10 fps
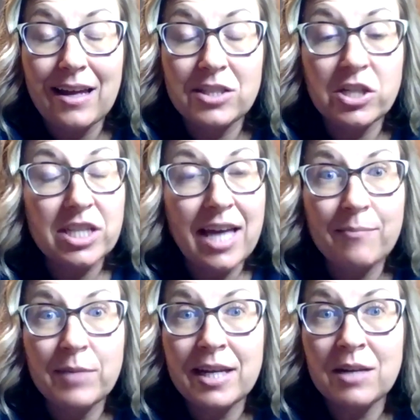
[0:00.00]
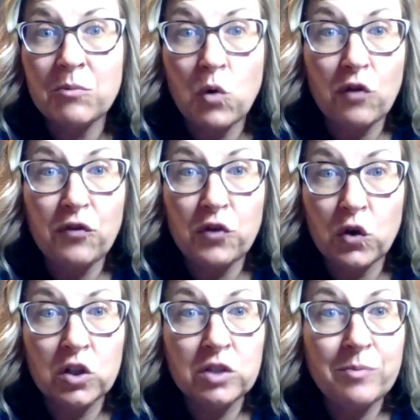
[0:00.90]
just kept getting more
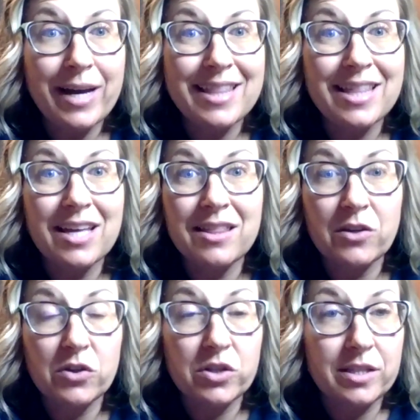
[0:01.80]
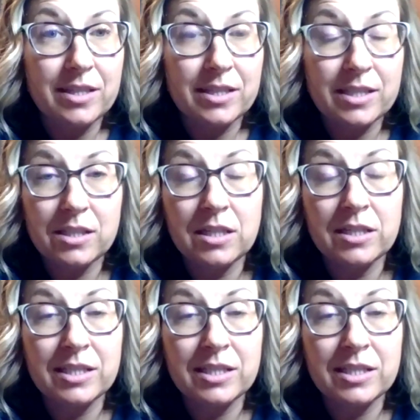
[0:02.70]
fueled by the